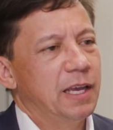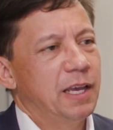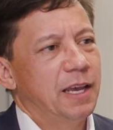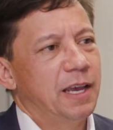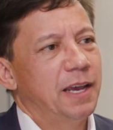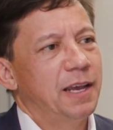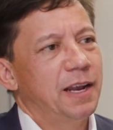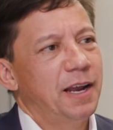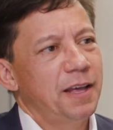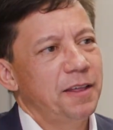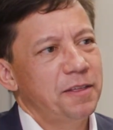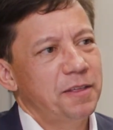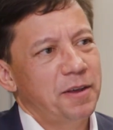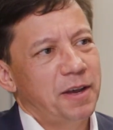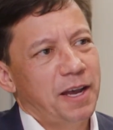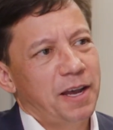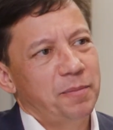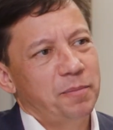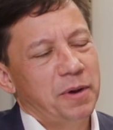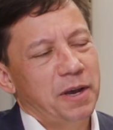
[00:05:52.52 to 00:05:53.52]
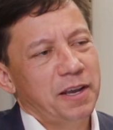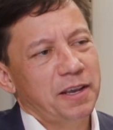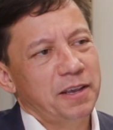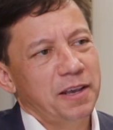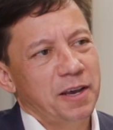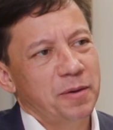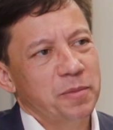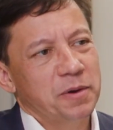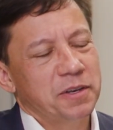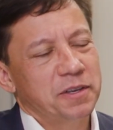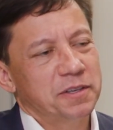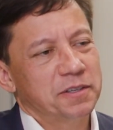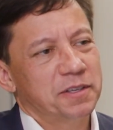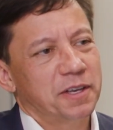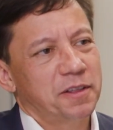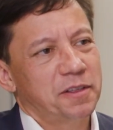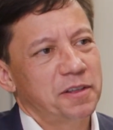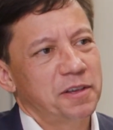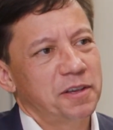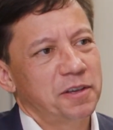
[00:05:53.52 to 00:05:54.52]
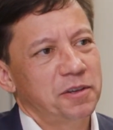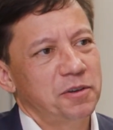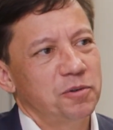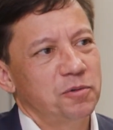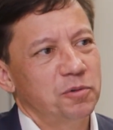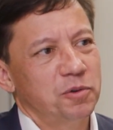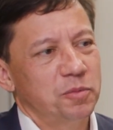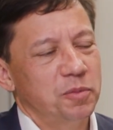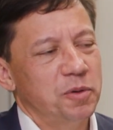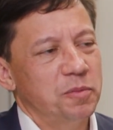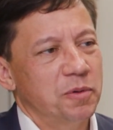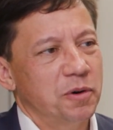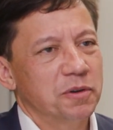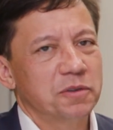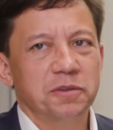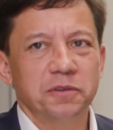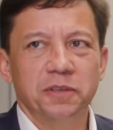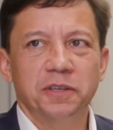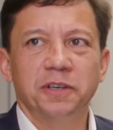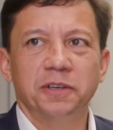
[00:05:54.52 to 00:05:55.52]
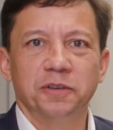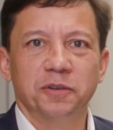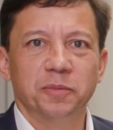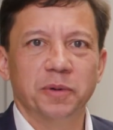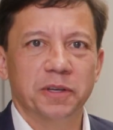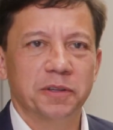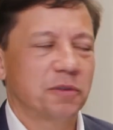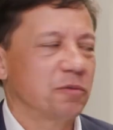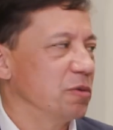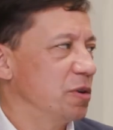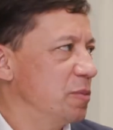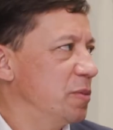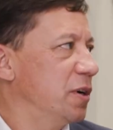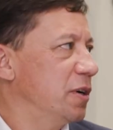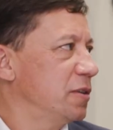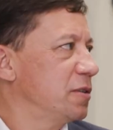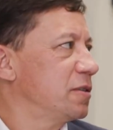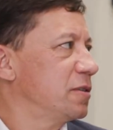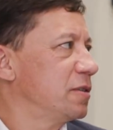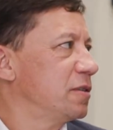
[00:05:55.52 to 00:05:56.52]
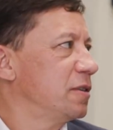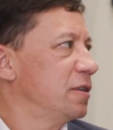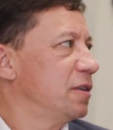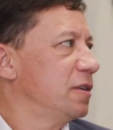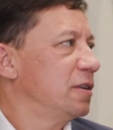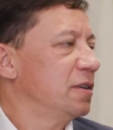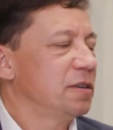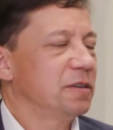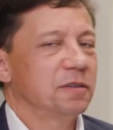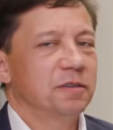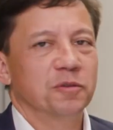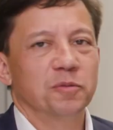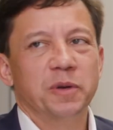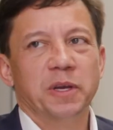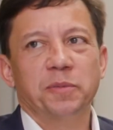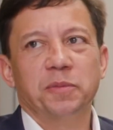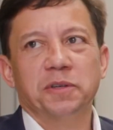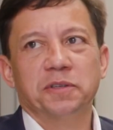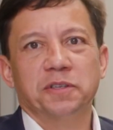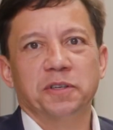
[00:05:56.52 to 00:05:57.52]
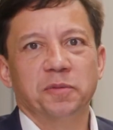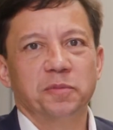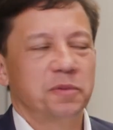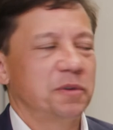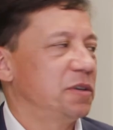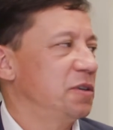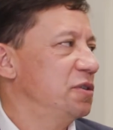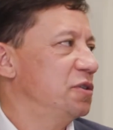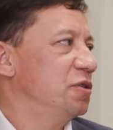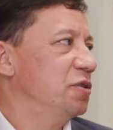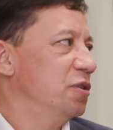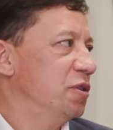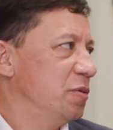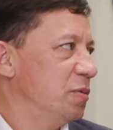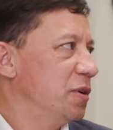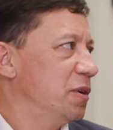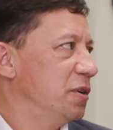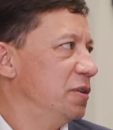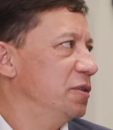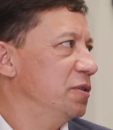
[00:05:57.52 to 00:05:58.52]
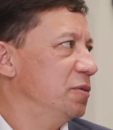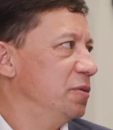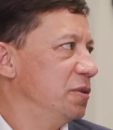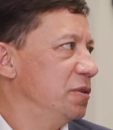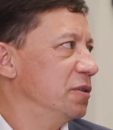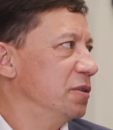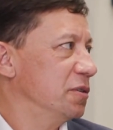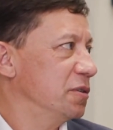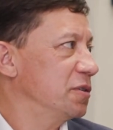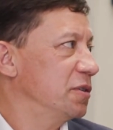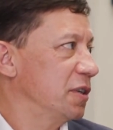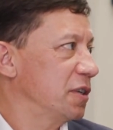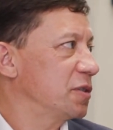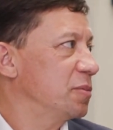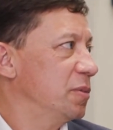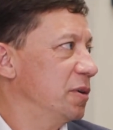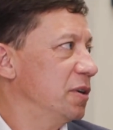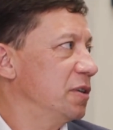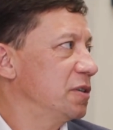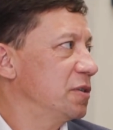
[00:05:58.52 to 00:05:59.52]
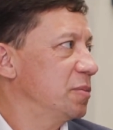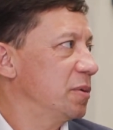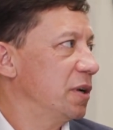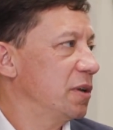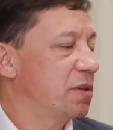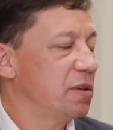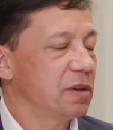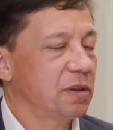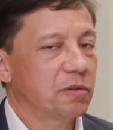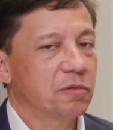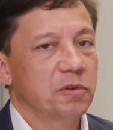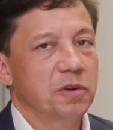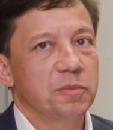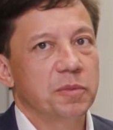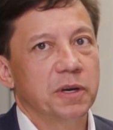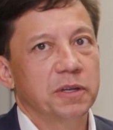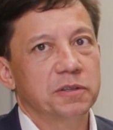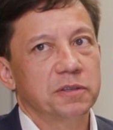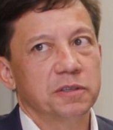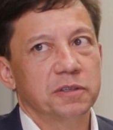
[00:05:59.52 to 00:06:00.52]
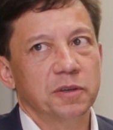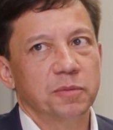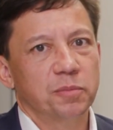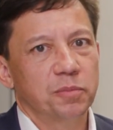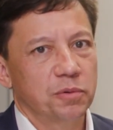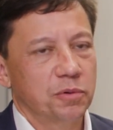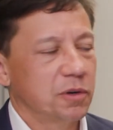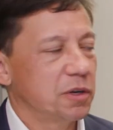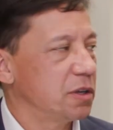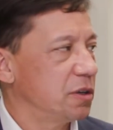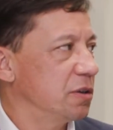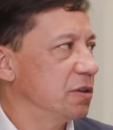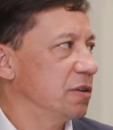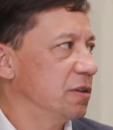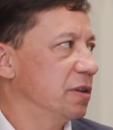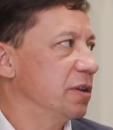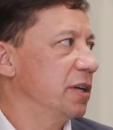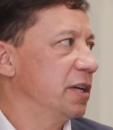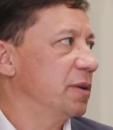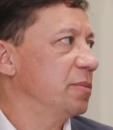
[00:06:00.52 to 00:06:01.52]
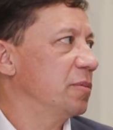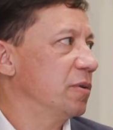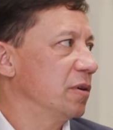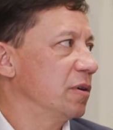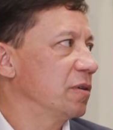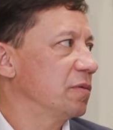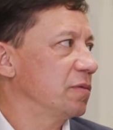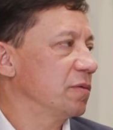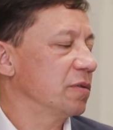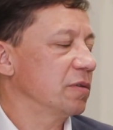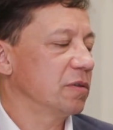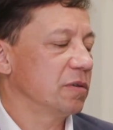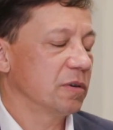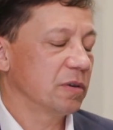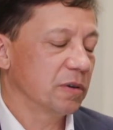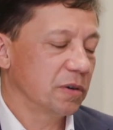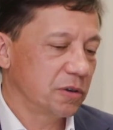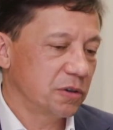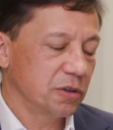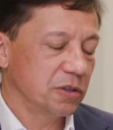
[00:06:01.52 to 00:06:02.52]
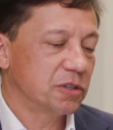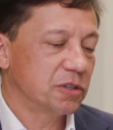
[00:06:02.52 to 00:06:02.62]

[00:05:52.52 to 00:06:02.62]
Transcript: And my comment is I think you will be mostly healed by 3 months. There may be some things you don't want to do until 6 months, but I think 3 months is a pretty good landmark or a good